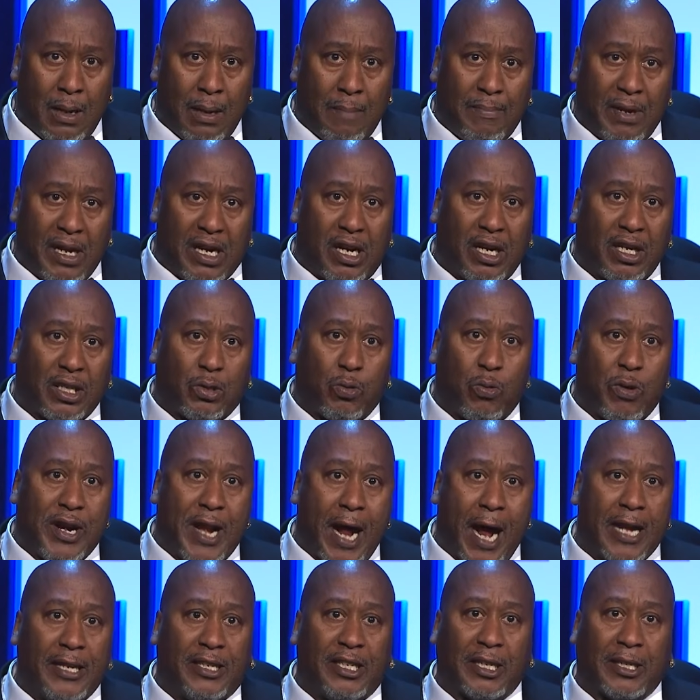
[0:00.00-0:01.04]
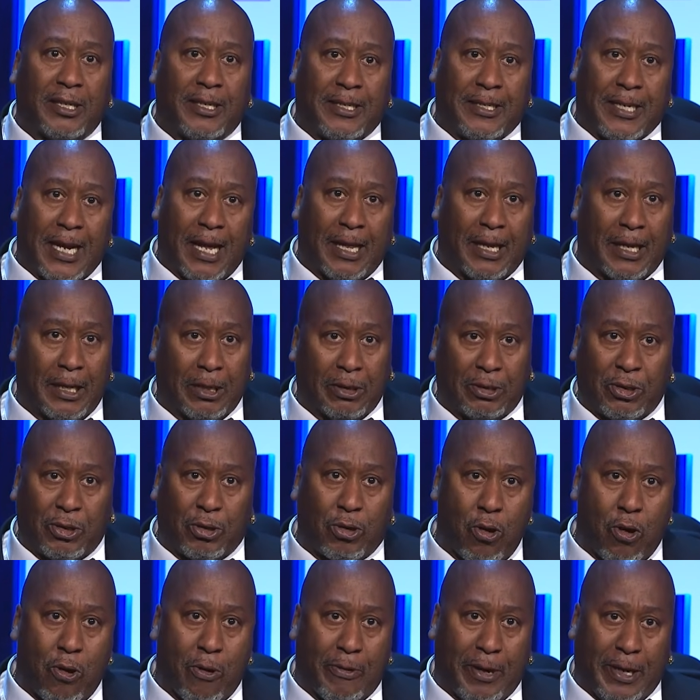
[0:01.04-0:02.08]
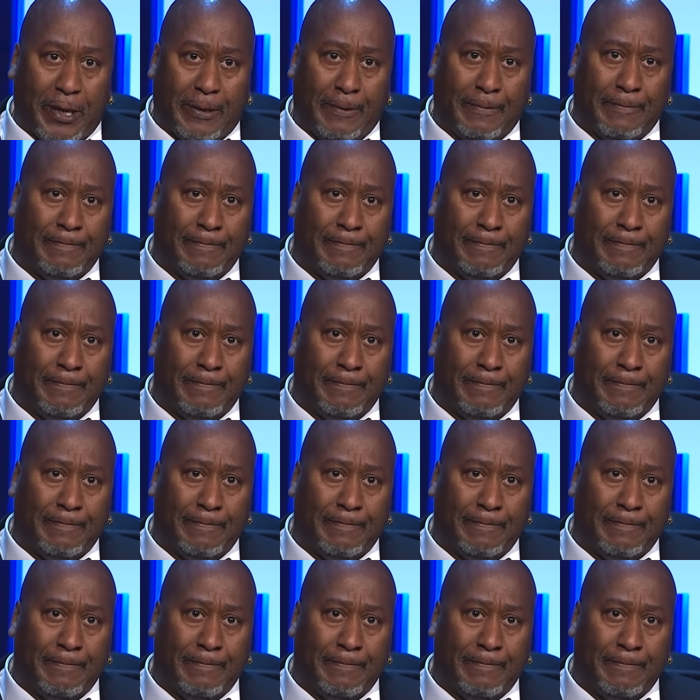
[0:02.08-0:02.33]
because we're not just telling a story.